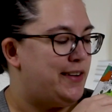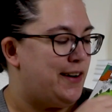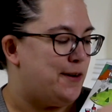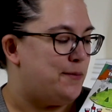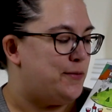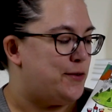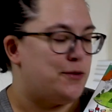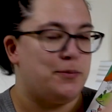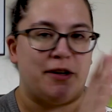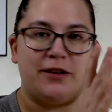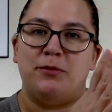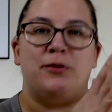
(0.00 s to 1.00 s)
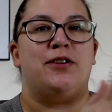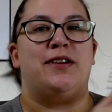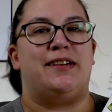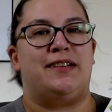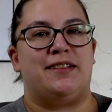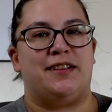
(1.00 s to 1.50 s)
There's a big
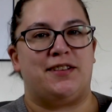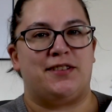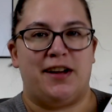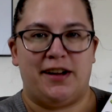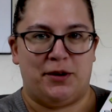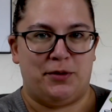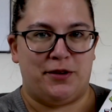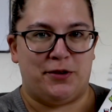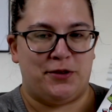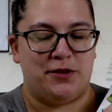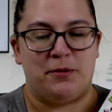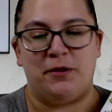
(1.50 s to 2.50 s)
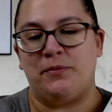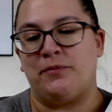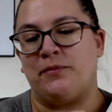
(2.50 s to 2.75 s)
community that likes to hang out there all summer.